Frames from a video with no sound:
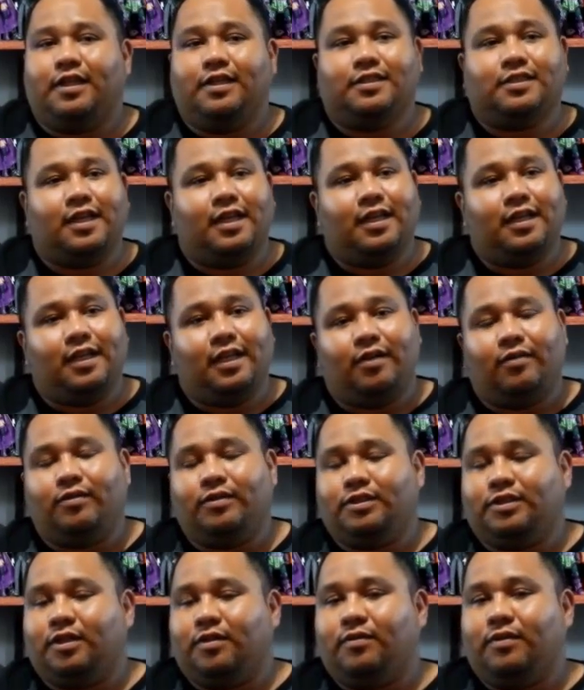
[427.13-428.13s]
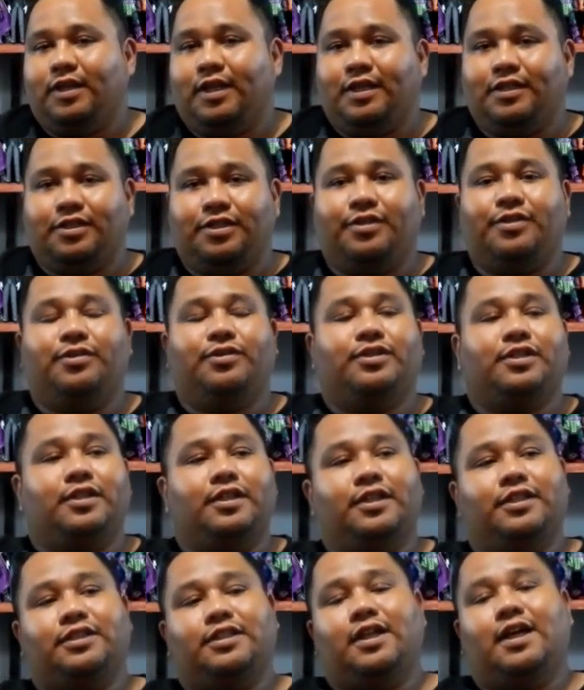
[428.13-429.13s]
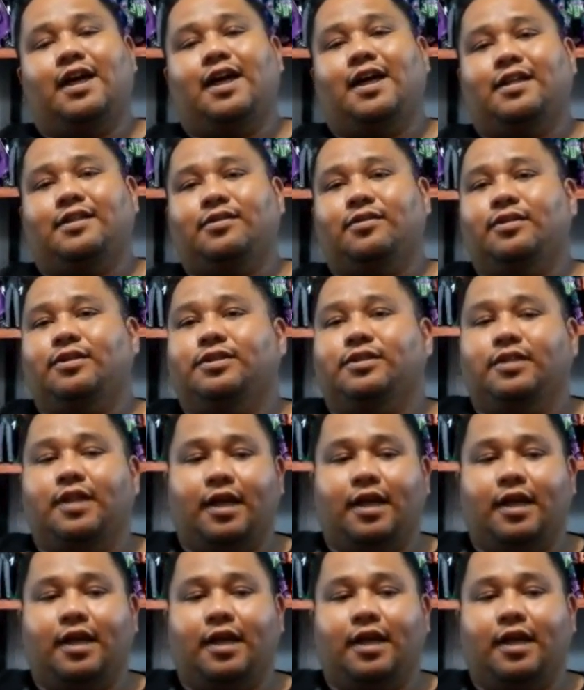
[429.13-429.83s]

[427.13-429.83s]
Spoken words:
It's kind of like when someone has a huge collection of Hot Toys.